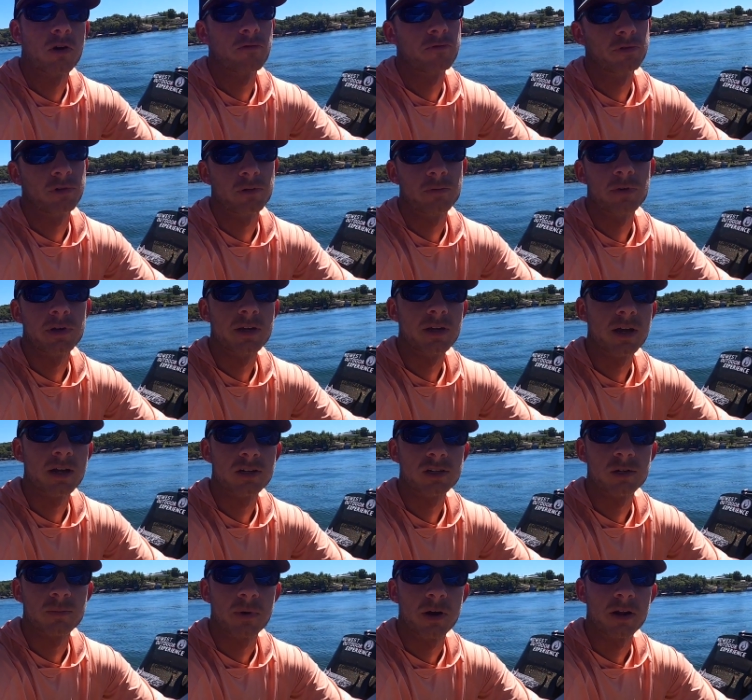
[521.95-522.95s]
Hopefully we can
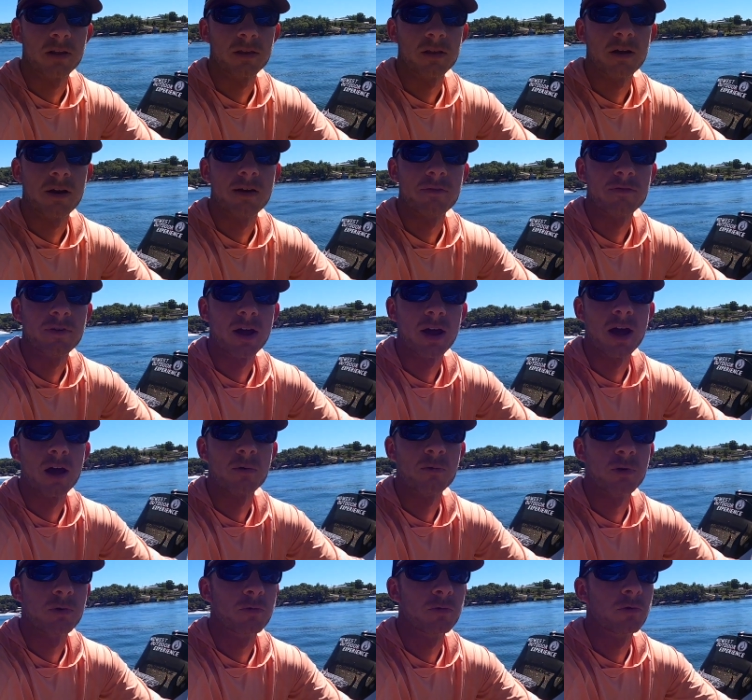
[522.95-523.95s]
catch some out of there. If
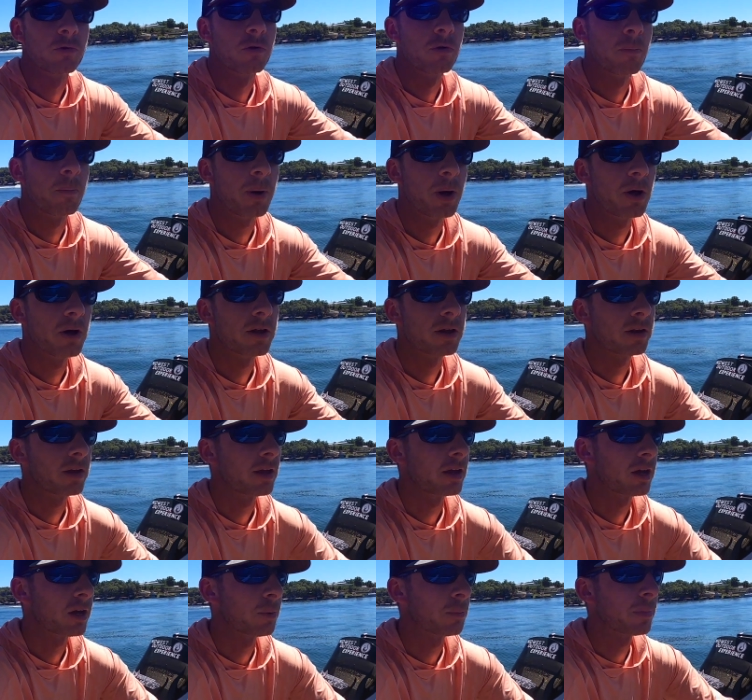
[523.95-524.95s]
not, we will punt
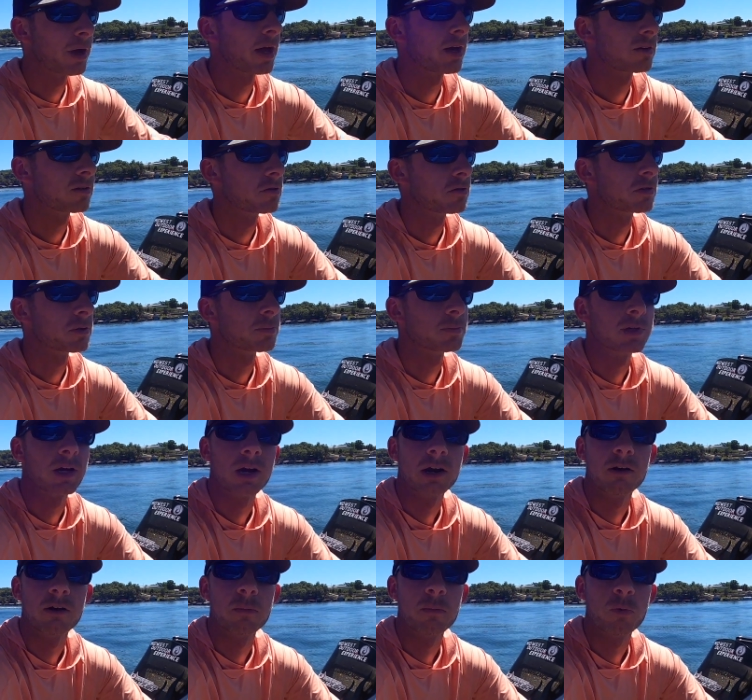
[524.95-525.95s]
and come back to some
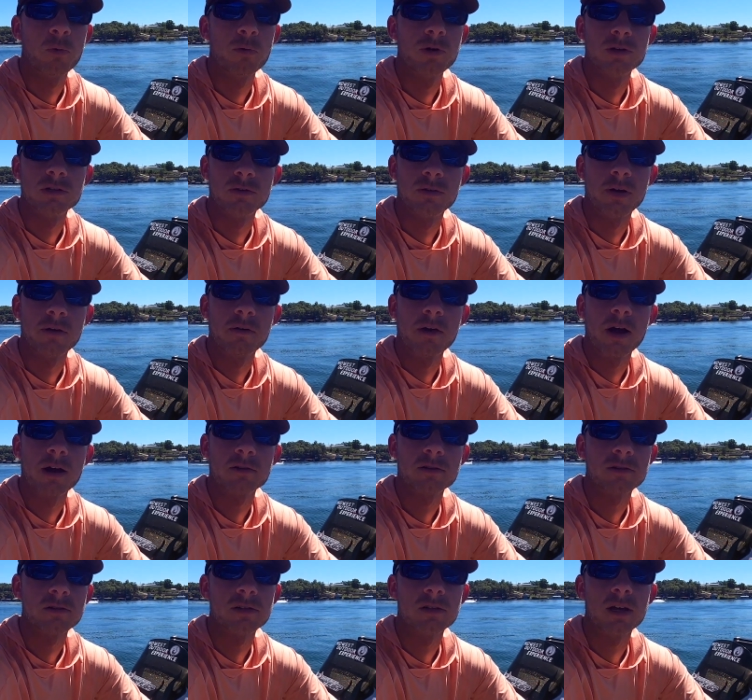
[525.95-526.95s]
secondary points around
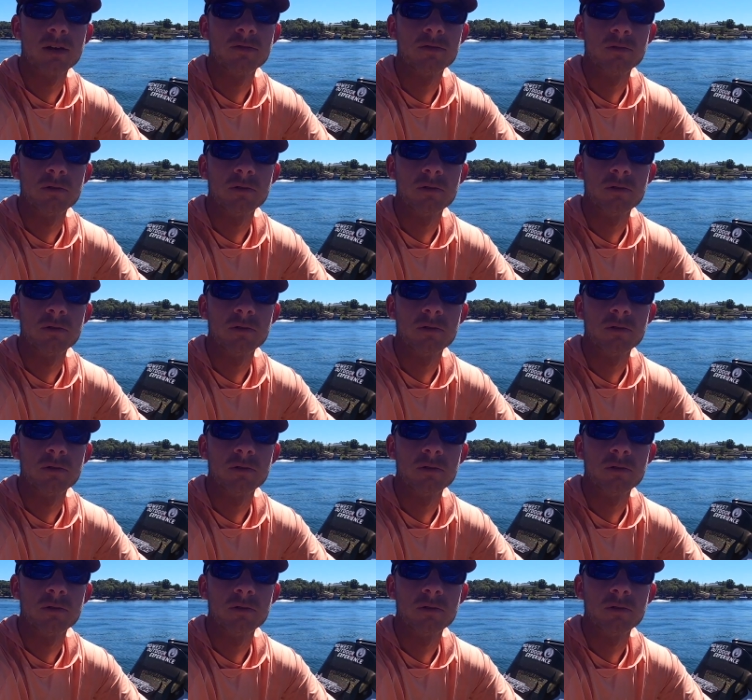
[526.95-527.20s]
docks and stuff,